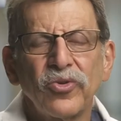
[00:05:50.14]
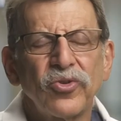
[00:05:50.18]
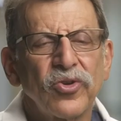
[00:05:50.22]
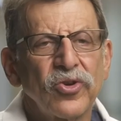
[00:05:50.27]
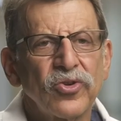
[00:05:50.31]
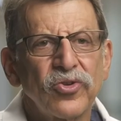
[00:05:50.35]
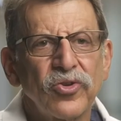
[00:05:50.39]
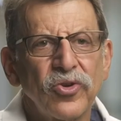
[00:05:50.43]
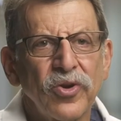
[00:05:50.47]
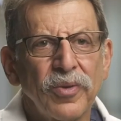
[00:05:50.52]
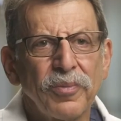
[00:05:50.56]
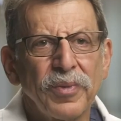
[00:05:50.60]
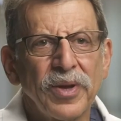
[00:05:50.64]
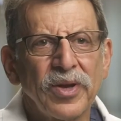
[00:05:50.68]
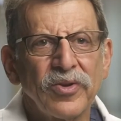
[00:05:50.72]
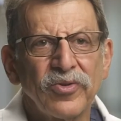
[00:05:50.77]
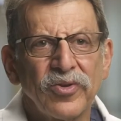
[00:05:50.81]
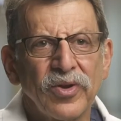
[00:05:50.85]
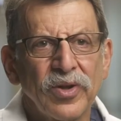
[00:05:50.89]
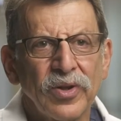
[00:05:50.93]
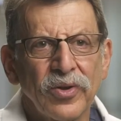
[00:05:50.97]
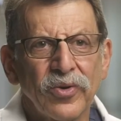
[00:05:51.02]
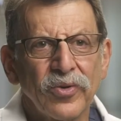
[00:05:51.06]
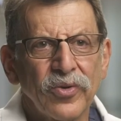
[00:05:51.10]
was such an
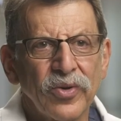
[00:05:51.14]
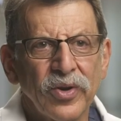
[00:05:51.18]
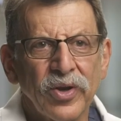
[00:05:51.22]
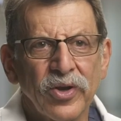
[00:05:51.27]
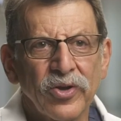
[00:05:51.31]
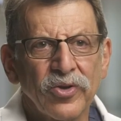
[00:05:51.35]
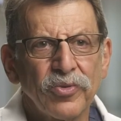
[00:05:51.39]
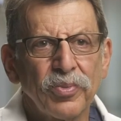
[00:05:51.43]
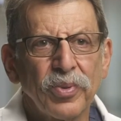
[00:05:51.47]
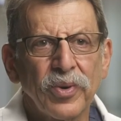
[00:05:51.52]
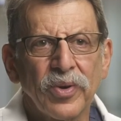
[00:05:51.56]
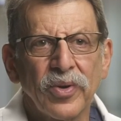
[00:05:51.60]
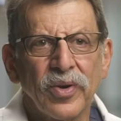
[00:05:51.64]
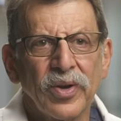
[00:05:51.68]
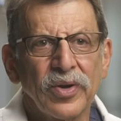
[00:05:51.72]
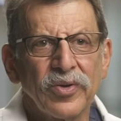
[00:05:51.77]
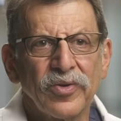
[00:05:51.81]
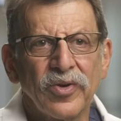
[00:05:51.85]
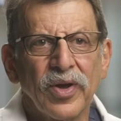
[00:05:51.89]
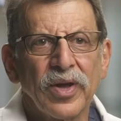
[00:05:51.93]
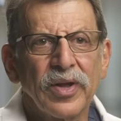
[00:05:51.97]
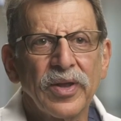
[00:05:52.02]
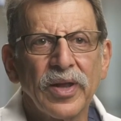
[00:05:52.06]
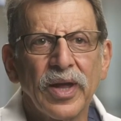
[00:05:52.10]
amazing learning
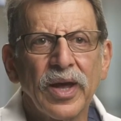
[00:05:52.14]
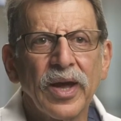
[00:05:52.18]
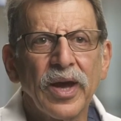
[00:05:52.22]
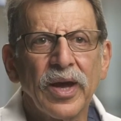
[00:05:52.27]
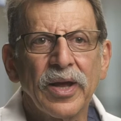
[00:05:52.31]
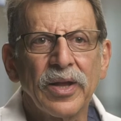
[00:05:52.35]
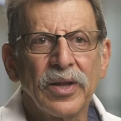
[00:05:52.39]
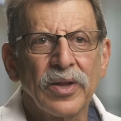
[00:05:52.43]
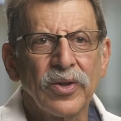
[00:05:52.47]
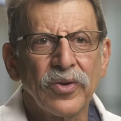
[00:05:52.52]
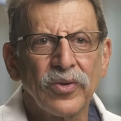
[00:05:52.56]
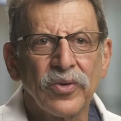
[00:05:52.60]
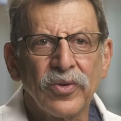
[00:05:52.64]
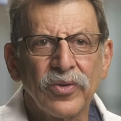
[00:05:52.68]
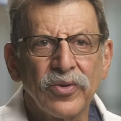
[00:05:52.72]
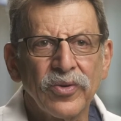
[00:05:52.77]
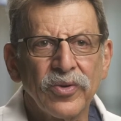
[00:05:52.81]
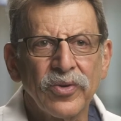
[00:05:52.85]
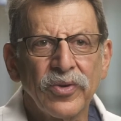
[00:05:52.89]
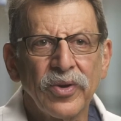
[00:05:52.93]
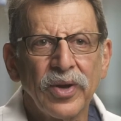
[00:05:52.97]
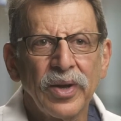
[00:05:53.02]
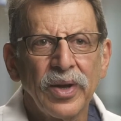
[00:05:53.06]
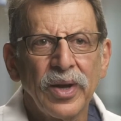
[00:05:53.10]
experience. I think I
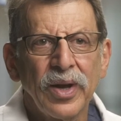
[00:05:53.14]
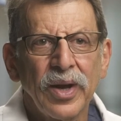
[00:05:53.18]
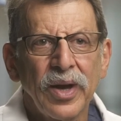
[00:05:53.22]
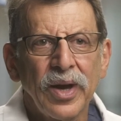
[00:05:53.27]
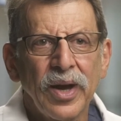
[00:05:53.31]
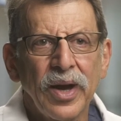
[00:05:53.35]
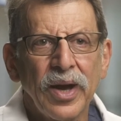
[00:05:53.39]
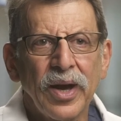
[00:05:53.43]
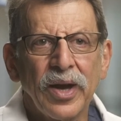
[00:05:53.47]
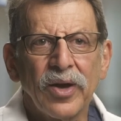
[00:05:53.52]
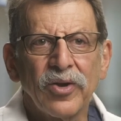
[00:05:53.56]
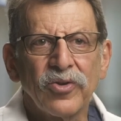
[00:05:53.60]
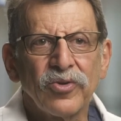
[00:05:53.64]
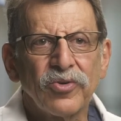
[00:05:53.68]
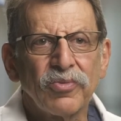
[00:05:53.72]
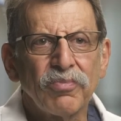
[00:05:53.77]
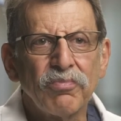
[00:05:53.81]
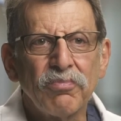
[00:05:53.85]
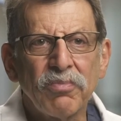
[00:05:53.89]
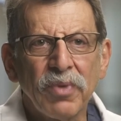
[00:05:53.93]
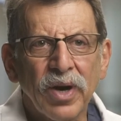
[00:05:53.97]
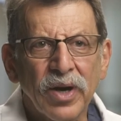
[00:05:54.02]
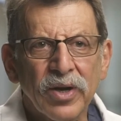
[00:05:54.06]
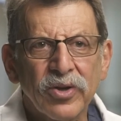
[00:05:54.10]
learned as
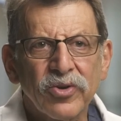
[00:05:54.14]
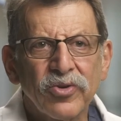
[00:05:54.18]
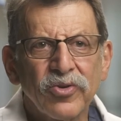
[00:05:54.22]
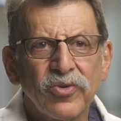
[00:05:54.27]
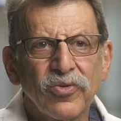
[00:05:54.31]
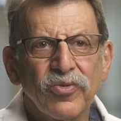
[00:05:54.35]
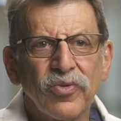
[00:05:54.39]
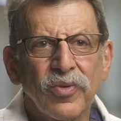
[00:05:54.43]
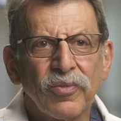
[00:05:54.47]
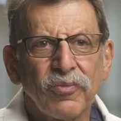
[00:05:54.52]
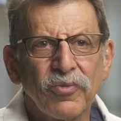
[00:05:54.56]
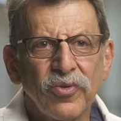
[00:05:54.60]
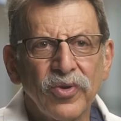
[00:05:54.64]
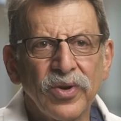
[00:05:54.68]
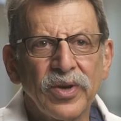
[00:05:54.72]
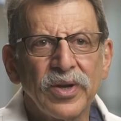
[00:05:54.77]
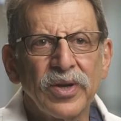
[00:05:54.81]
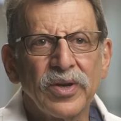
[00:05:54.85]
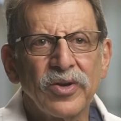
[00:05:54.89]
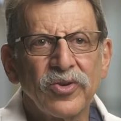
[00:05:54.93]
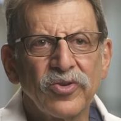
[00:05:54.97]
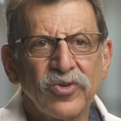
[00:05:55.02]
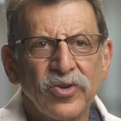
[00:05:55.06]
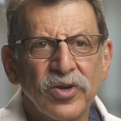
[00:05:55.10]
much from
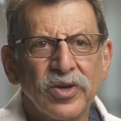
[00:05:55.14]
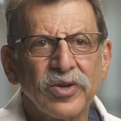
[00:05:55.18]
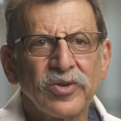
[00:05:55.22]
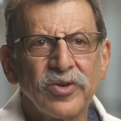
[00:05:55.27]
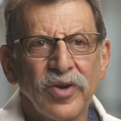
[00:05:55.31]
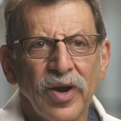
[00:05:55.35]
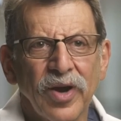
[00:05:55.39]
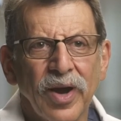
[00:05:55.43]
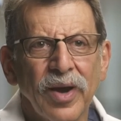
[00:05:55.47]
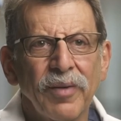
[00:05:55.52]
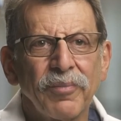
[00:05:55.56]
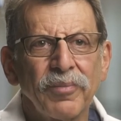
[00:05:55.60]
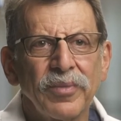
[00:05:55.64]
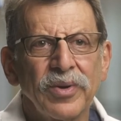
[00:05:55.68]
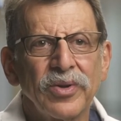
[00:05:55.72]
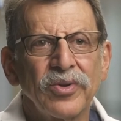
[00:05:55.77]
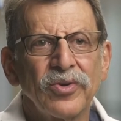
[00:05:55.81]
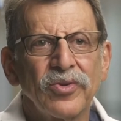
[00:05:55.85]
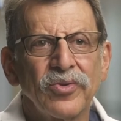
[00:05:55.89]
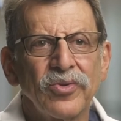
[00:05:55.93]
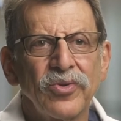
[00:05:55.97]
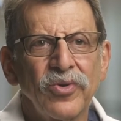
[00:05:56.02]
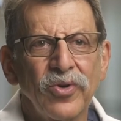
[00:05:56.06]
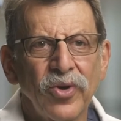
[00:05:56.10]
reading Chick
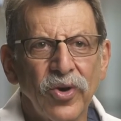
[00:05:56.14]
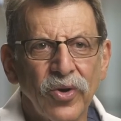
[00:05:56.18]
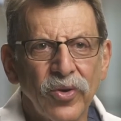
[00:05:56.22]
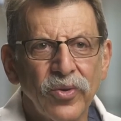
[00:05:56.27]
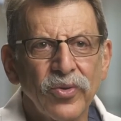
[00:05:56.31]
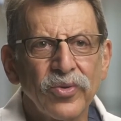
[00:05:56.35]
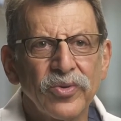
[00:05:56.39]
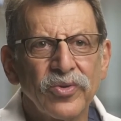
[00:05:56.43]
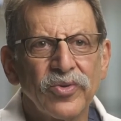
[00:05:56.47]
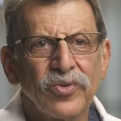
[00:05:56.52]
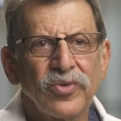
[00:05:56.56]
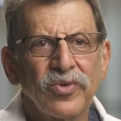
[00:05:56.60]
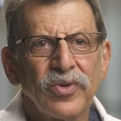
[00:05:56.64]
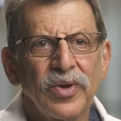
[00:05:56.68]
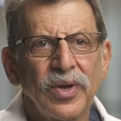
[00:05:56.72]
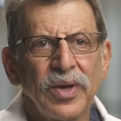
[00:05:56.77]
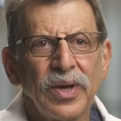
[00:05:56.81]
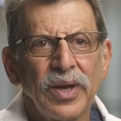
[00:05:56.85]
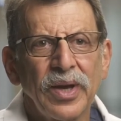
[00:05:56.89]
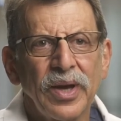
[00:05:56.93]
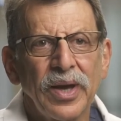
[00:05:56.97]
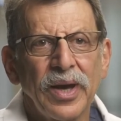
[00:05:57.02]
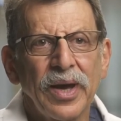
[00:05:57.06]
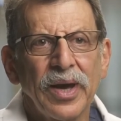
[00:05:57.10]
Chapman's notes
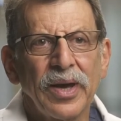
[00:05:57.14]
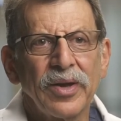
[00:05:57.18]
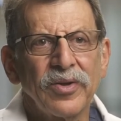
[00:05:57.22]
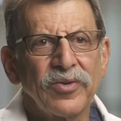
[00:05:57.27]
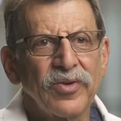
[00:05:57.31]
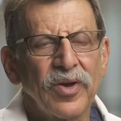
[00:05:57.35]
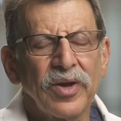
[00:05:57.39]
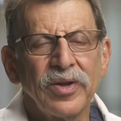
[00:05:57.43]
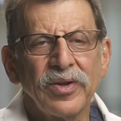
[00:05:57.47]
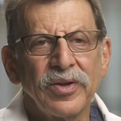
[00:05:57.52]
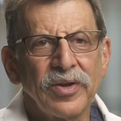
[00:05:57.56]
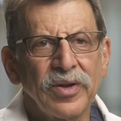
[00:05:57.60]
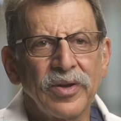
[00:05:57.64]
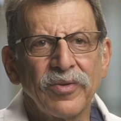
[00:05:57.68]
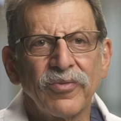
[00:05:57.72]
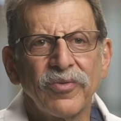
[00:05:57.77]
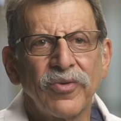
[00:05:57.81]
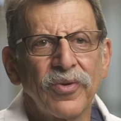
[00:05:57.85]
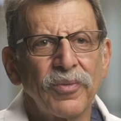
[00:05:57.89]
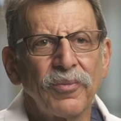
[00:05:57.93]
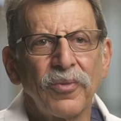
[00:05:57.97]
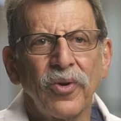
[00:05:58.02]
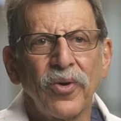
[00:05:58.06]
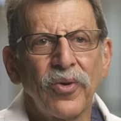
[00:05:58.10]
as I did
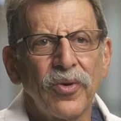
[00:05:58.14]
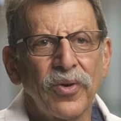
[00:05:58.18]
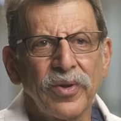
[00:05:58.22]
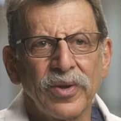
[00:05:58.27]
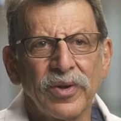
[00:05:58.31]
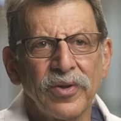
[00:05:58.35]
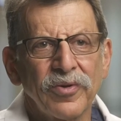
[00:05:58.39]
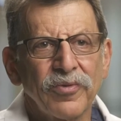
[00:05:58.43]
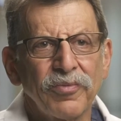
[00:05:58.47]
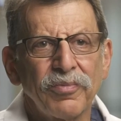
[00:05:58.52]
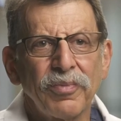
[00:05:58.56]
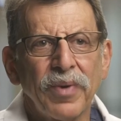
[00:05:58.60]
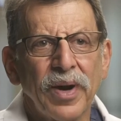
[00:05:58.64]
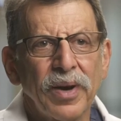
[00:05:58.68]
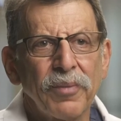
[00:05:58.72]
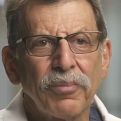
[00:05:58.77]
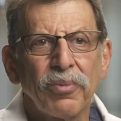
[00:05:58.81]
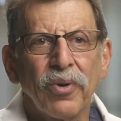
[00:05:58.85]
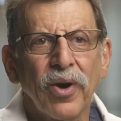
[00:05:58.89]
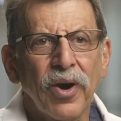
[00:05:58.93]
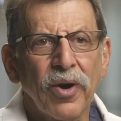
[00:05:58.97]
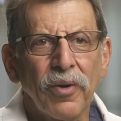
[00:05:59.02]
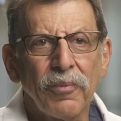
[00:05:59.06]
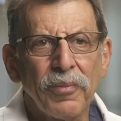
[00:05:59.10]
from all of my
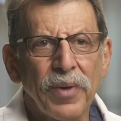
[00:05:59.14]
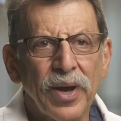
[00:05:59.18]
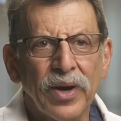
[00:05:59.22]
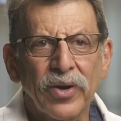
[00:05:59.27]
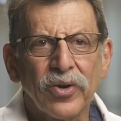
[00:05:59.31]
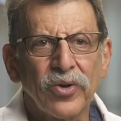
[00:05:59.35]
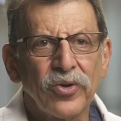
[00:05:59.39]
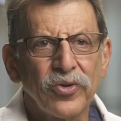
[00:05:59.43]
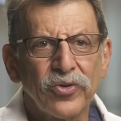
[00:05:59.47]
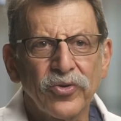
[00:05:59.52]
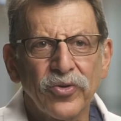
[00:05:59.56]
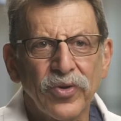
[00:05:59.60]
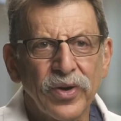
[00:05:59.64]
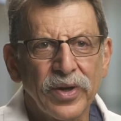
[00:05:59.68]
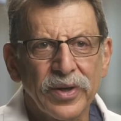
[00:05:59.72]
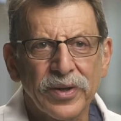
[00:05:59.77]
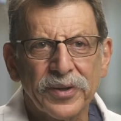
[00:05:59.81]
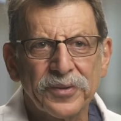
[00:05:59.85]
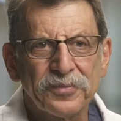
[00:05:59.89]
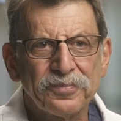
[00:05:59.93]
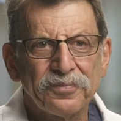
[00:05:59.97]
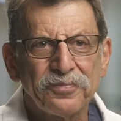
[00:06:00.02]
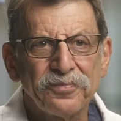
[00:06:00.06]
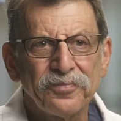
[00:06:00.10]
prior medical
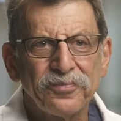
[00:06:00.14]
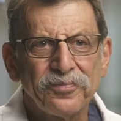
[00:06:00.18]
training.